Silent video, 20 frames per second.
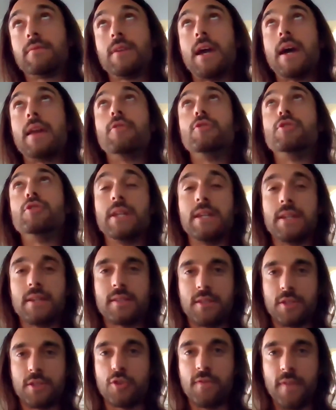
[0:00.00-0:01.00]
energy
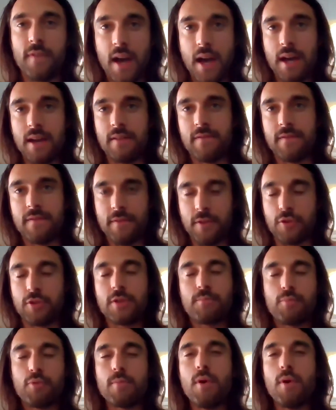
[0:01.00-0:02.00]
is to survive or
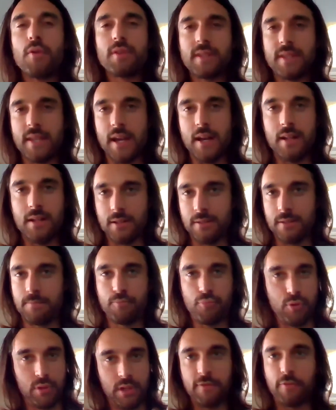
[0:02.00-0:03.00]
to promote cell
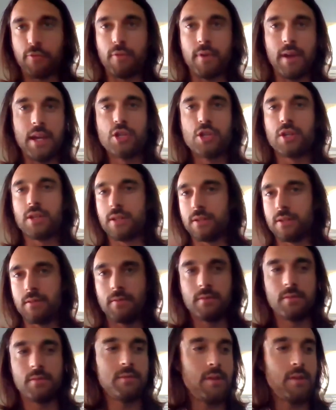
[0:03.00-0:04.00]
proliferation,